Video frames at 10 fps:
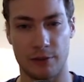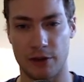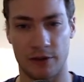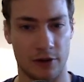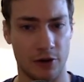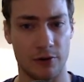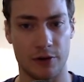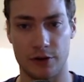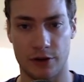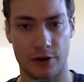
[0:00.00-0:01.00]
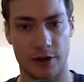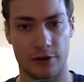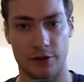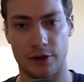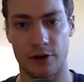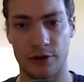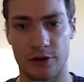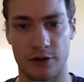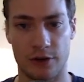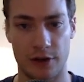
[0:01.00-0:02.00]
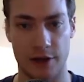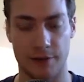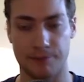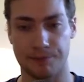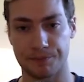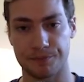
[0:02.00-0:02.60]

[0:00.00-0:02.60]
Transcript: because of COVID, you couldn't actually go into the, um,